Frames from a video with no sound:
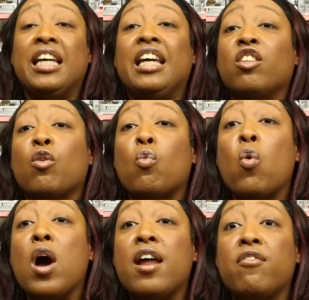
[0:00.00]
Either
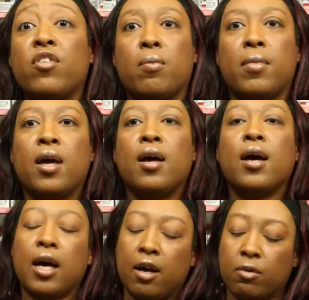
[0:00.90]
one of them,
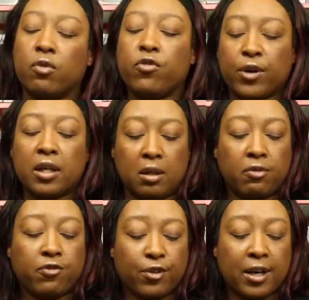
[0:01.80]
I will freak the
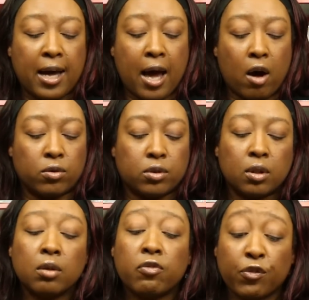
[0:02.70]
frick out.
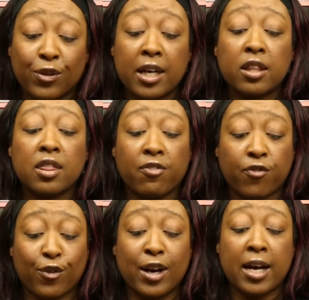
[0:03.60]
Freak the
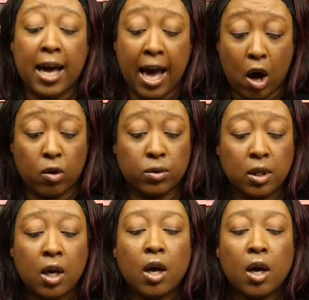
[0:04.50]
frick out.